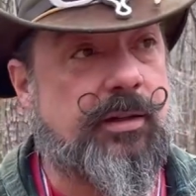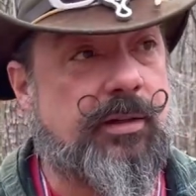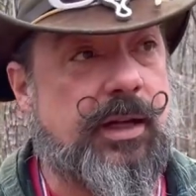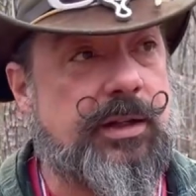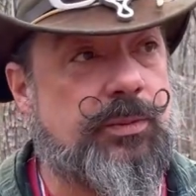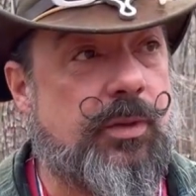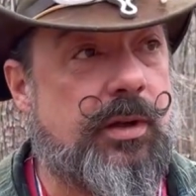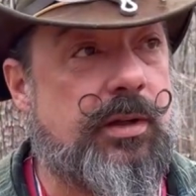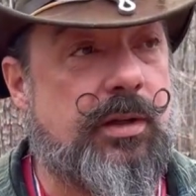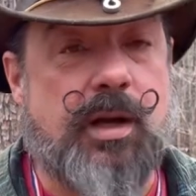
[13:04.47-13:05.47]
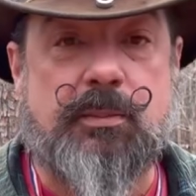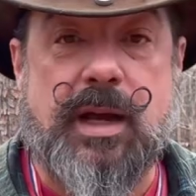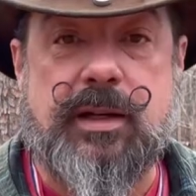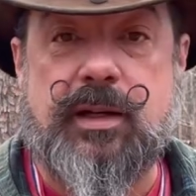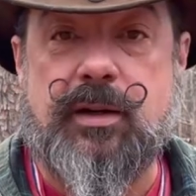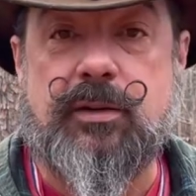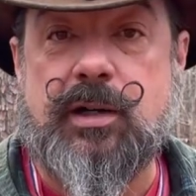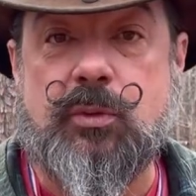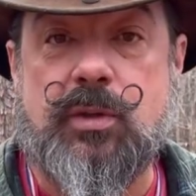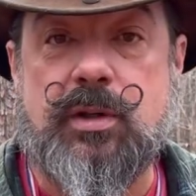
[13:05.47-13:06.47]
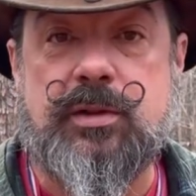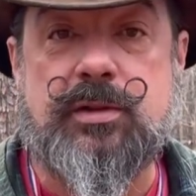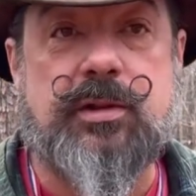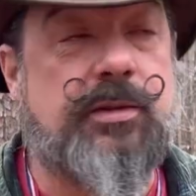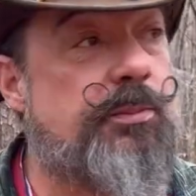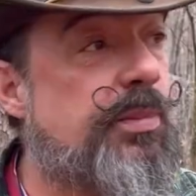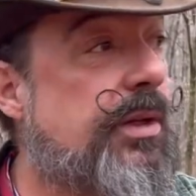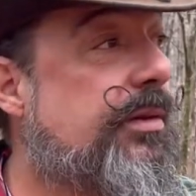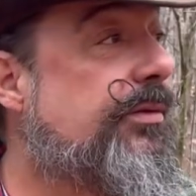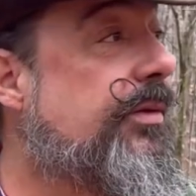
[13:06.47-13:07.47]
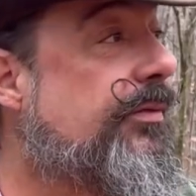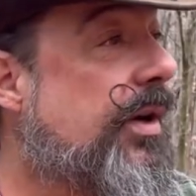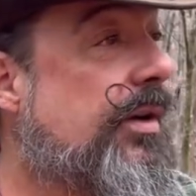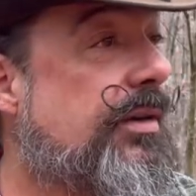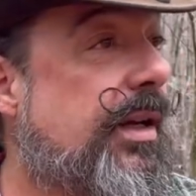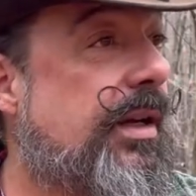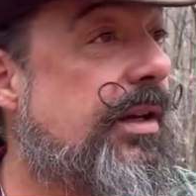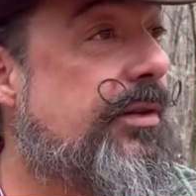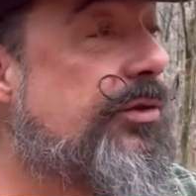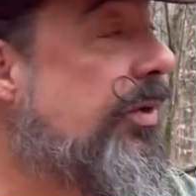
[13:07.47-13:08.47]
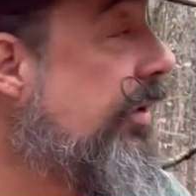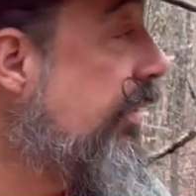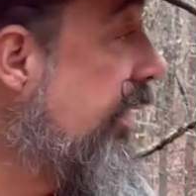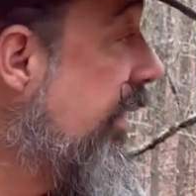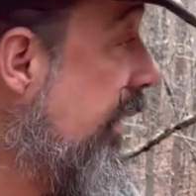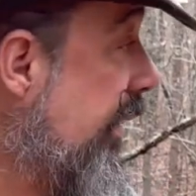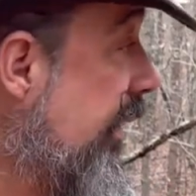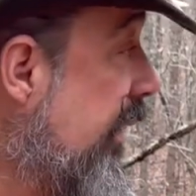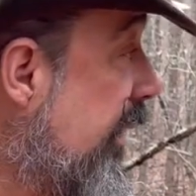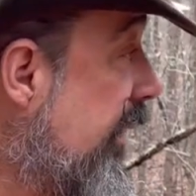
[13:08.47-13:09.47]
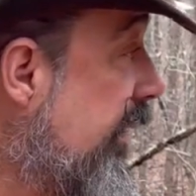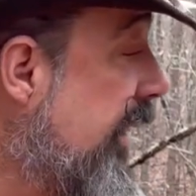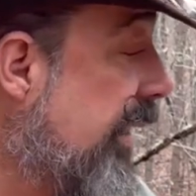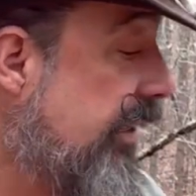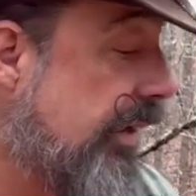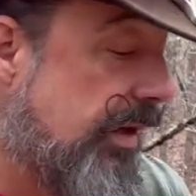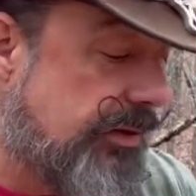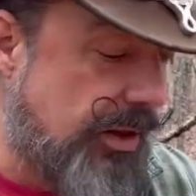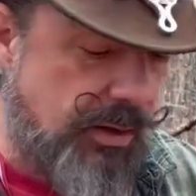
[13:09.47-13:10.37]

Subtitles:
I just wanted to come back here on our woods. It's a beautiful fall day here in Georgia, and talk